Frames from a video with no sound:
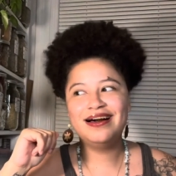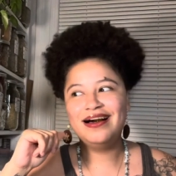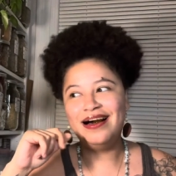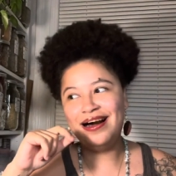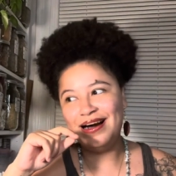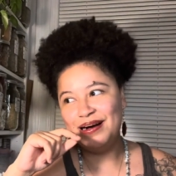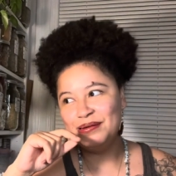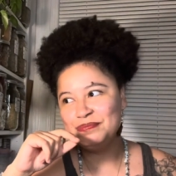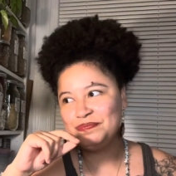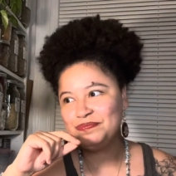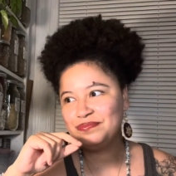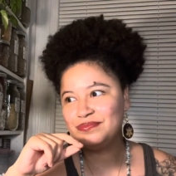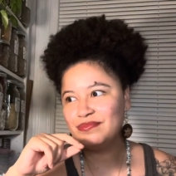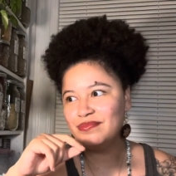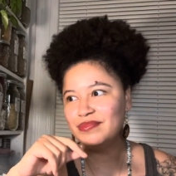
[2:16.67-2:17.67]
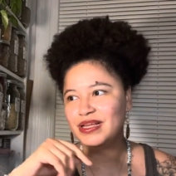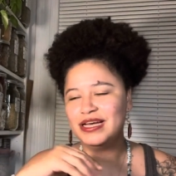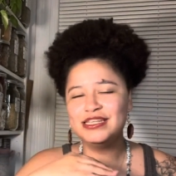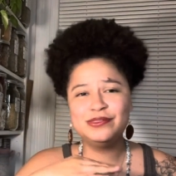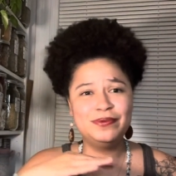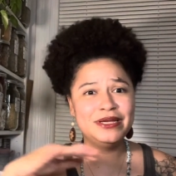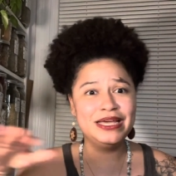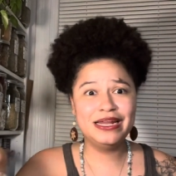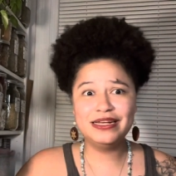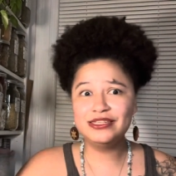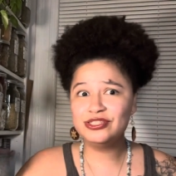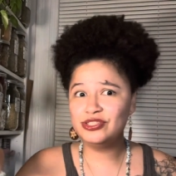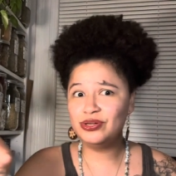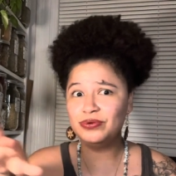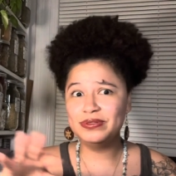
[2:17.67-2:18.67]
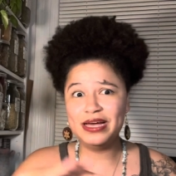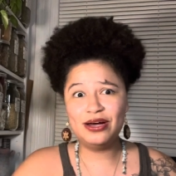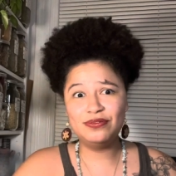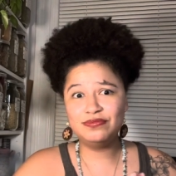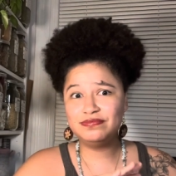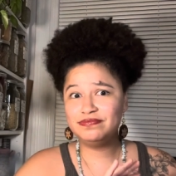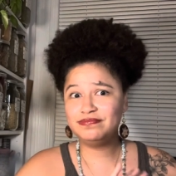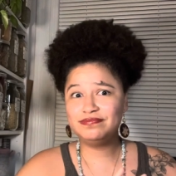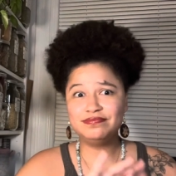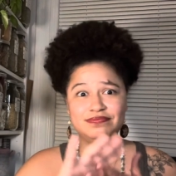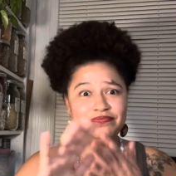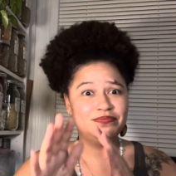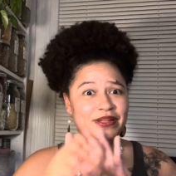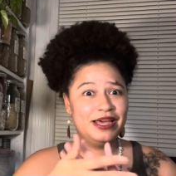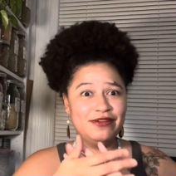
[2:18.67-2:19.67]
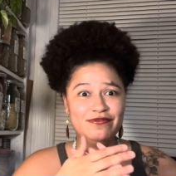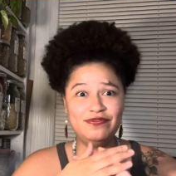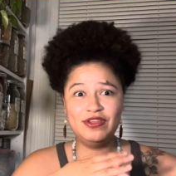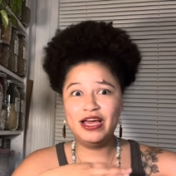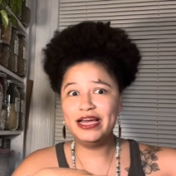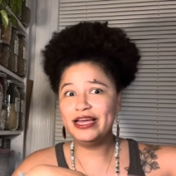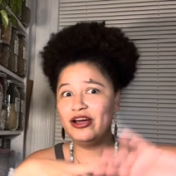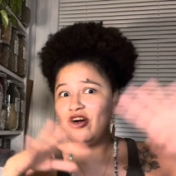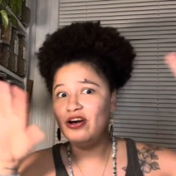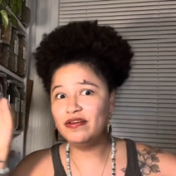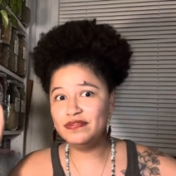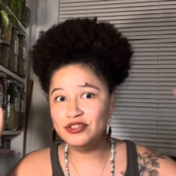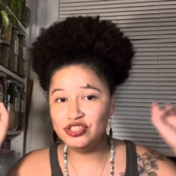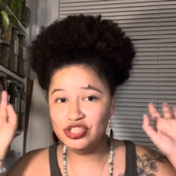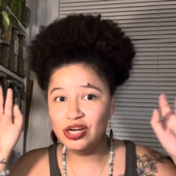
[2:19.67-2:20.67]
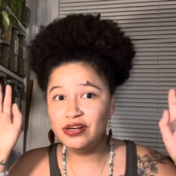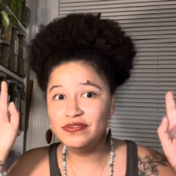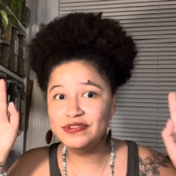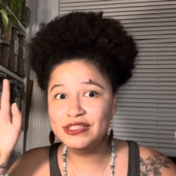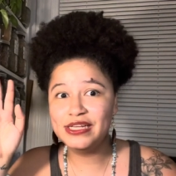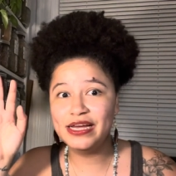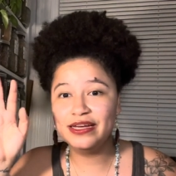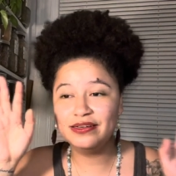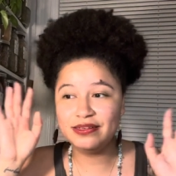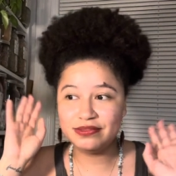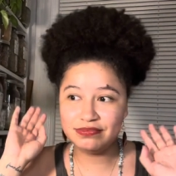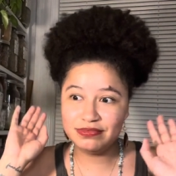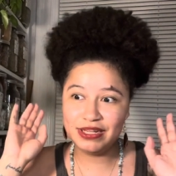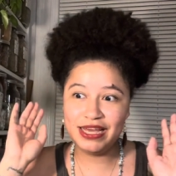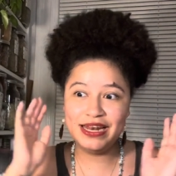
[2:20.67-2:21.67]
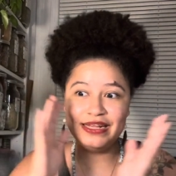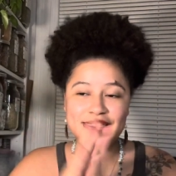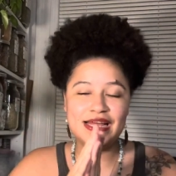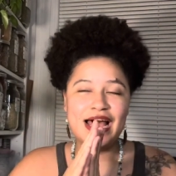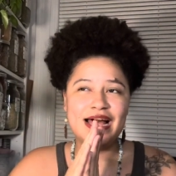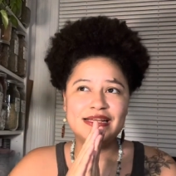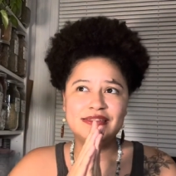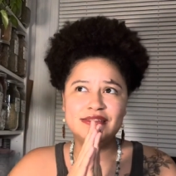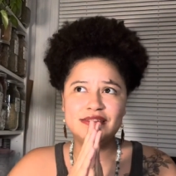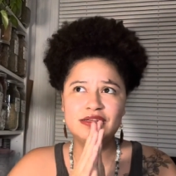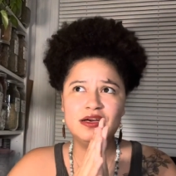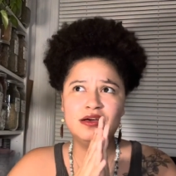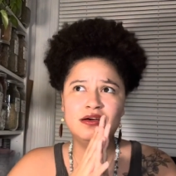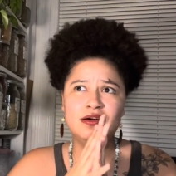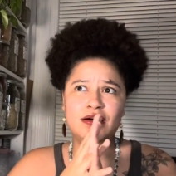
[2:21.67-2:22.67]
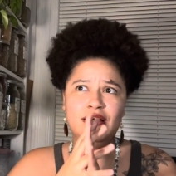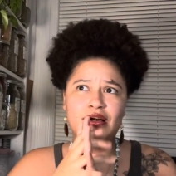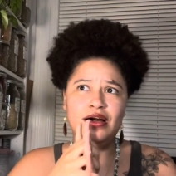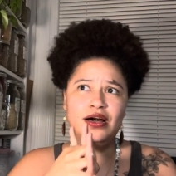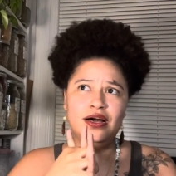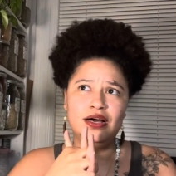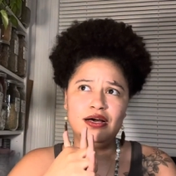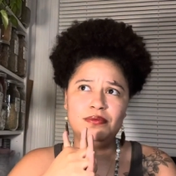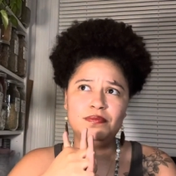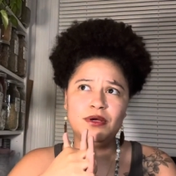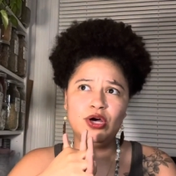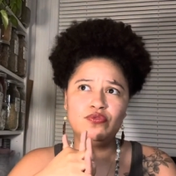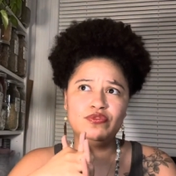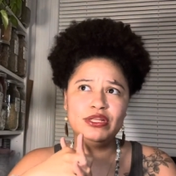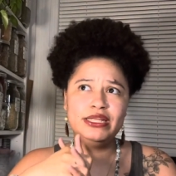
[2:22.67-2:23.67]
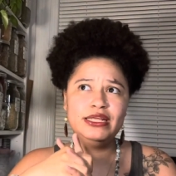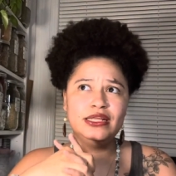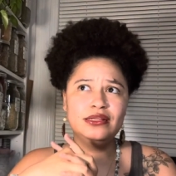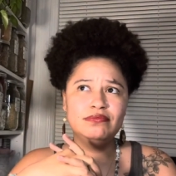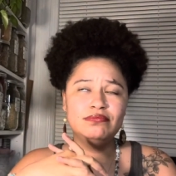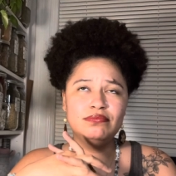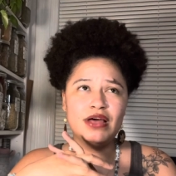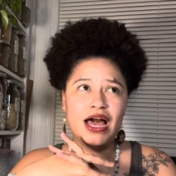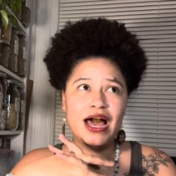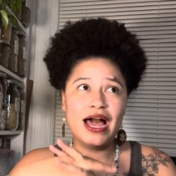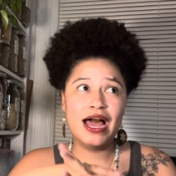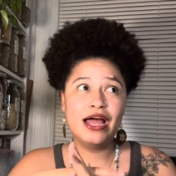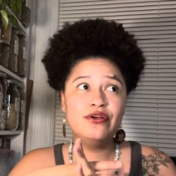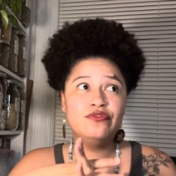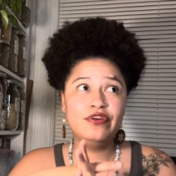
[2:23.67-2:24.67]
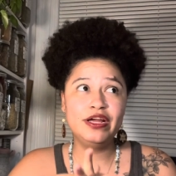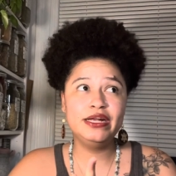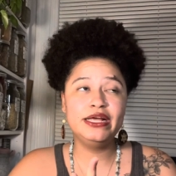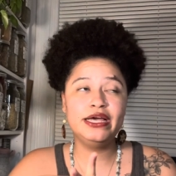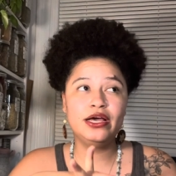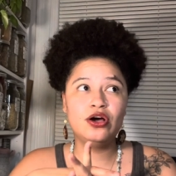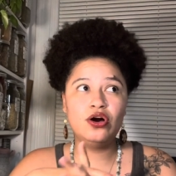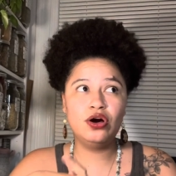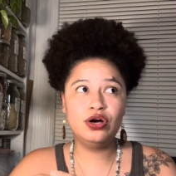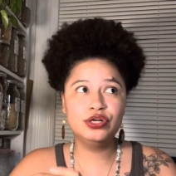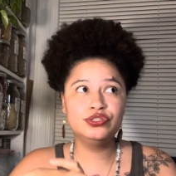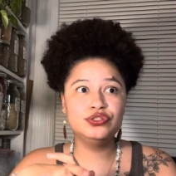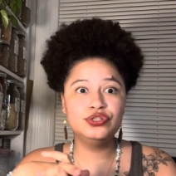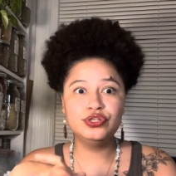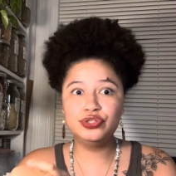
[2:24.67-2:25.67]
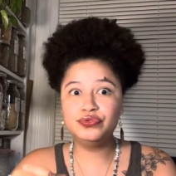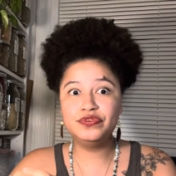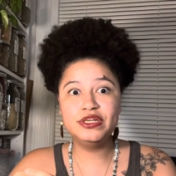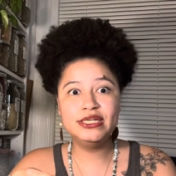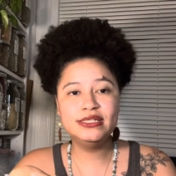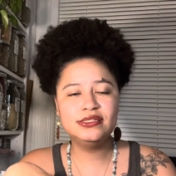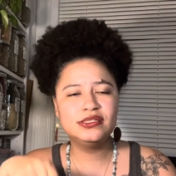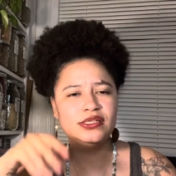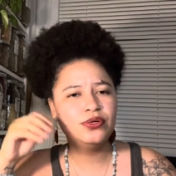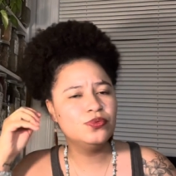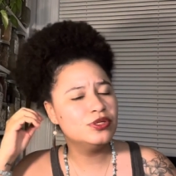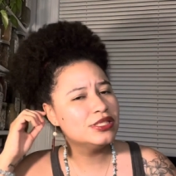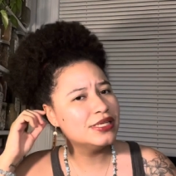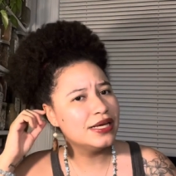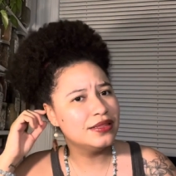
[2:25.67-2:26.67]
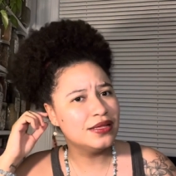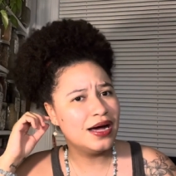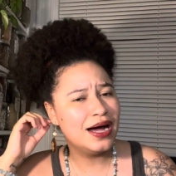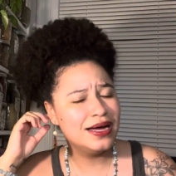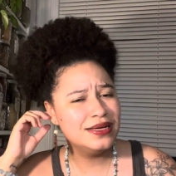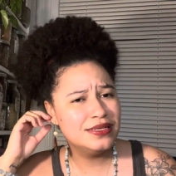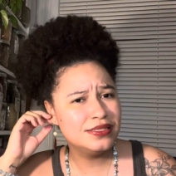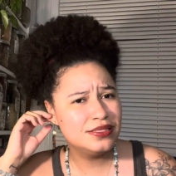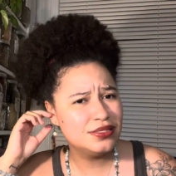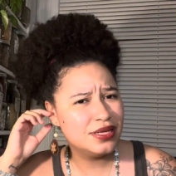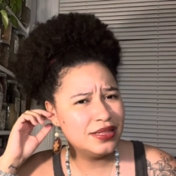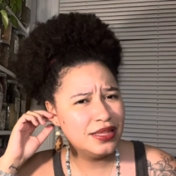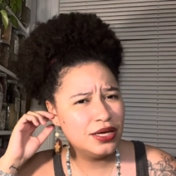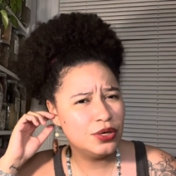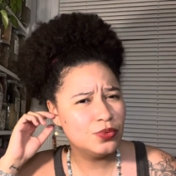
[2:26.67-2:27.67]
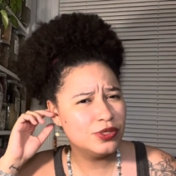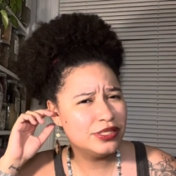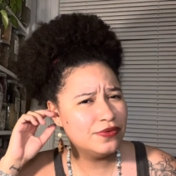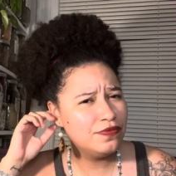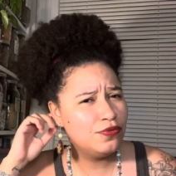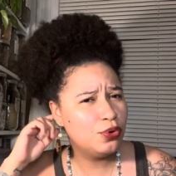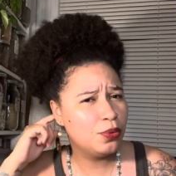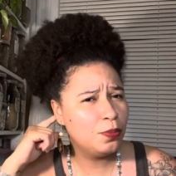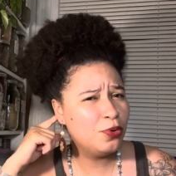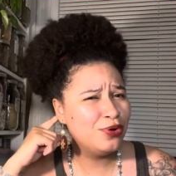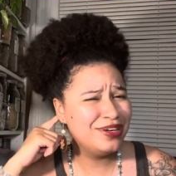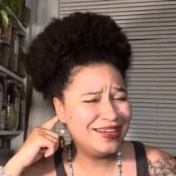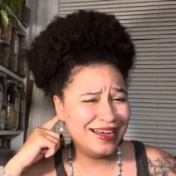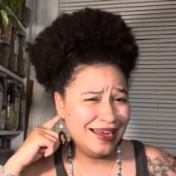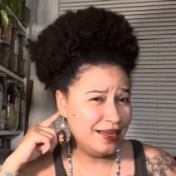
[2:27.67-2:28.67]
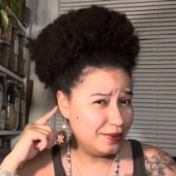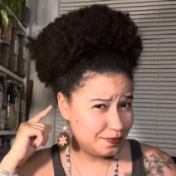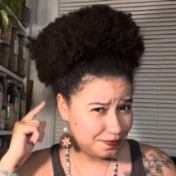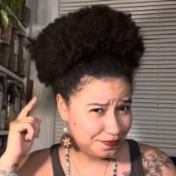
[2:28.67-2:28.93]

Um, it's been getting sold out, like flying off the shelves. Like and it has um, a really high rating on Goodreads. It was like the highest, I think it was a 4.8.